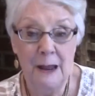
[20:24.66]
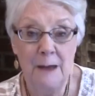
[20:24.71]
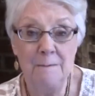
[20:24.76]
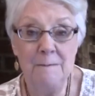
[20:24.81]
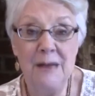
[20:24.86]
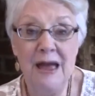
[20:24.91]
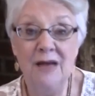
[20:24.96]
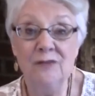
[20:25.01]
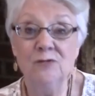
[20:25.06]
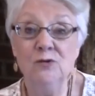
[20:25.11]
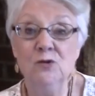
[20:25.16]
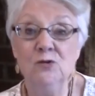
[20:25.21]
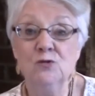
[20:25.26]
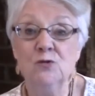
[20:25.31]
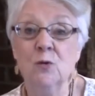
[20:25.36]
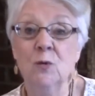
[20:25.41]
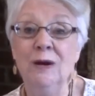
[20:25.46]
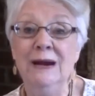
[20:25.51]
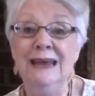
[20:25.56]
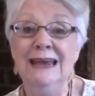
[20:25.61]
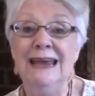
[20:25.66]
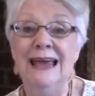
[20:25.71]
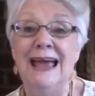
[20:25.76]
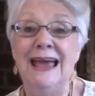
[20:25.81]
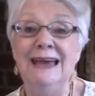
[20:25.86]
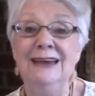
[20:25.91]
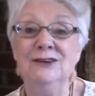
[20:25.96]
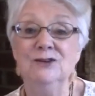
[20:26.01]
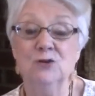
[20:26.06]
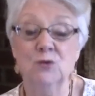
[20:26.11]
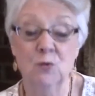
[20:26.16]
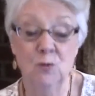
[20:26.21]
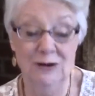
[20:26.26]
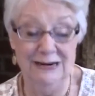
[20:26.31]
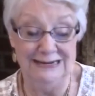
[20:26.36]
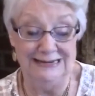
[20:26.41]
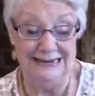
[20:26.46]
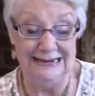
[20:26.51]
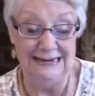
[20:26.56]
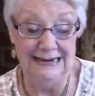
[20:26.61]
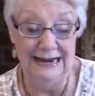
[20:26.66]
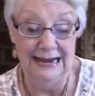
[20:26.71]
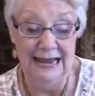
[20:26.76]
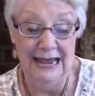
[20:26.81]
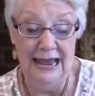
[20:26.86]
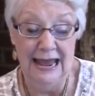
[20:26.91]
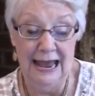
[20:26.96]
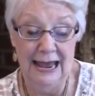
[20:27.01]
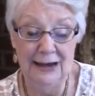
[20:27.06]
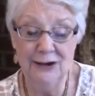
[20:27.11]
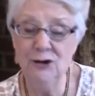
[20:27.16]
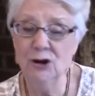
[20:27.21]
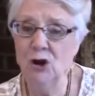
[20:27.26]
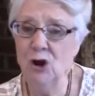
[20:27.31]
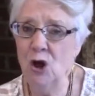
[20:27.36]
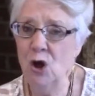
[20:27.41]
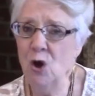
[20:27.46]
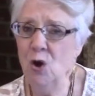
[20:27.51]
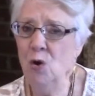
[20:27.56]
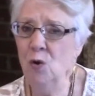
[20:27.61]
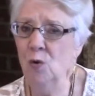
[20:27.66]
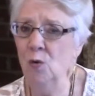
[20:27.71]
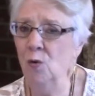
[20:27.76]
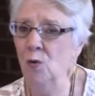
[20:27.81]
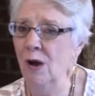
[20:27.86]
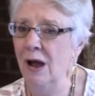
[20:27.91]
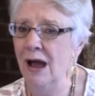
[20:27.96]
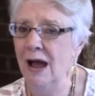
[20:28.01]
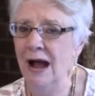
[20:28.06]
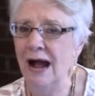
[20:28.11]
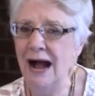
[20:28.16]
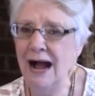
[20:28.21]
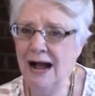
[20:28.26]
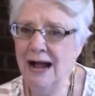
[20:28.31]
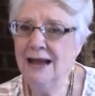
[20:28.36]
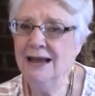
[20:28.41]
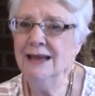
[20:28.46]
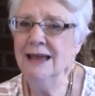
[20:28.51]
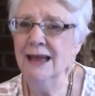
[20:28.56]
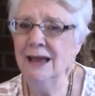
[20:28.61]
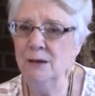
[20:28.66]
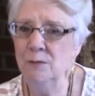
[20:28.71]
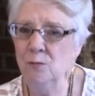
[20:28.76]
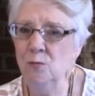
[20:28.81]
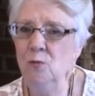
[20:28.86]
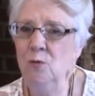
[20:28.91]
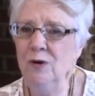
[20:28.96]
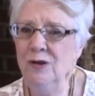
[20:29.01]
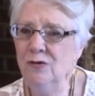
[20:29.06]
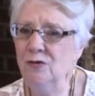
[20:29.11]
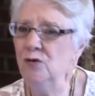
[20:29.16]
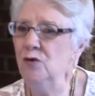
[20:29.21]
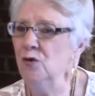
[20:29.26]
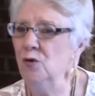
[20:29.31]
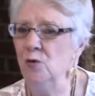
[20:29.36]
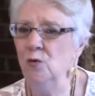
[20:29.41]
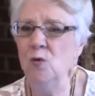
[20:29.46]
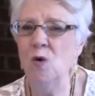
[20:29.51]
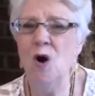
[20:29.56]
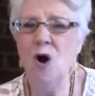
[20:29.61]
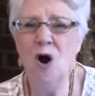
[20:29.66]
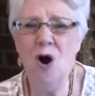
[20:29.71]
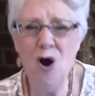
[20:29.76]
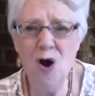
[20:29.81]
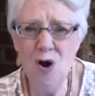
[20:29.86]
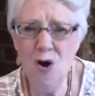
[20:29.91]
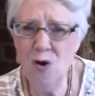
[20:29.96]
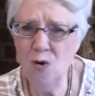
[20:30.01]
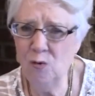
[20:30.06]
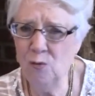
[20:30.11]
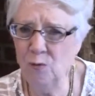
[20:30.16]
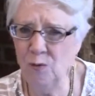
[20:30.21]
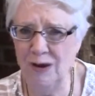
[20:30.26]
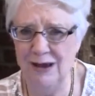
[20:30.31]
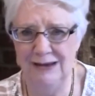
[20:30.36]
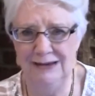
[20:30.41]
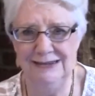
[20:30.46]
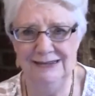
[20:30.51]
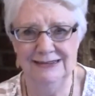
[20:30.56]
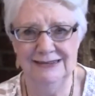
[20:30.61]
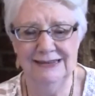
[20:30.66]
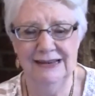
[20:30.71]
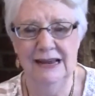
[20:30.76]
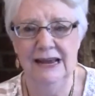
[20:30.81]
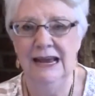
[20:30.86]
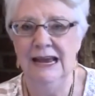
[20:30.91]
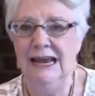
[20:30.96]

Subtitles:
Matthew 28:20, "And lo, I am with you always,